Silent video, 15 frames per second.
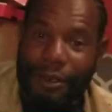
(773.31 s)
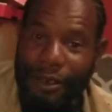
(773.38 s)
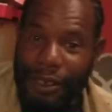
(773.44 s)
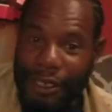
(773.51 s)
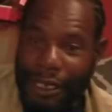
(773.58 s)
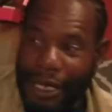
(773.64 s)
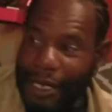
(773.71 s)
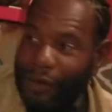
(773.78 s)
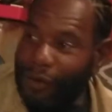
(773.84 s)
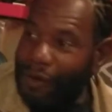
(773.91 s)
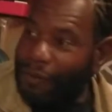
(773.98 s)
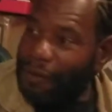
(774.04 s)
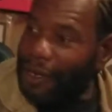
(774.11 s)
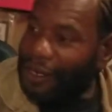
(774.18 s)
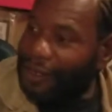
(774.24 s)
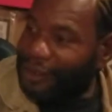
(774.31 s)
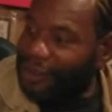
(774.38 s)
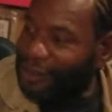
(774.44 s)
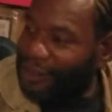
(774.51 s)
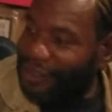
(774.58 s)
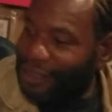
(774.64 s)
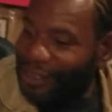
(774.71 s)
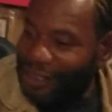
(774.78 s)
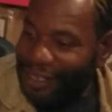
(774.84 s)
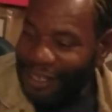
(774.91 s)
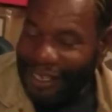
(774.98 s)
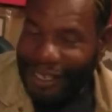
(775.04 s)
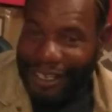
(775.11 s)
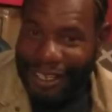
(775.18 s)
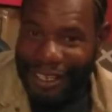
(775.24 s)
So John is tailgating in the
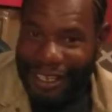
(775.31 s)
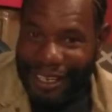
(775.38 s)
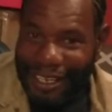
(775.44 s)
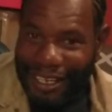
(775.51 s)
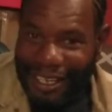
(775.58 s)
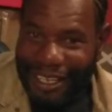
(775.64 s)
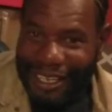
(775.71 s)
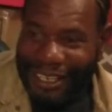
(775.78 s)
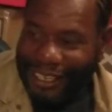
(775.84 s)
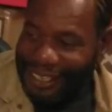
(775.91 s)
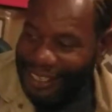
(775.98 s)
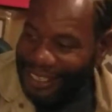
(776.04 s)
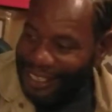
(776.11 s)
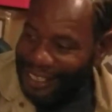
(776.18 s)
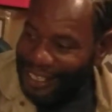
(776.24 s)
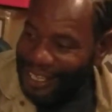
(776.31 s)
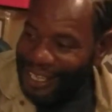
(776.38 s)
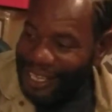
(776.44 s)
truck, and you jump off in the,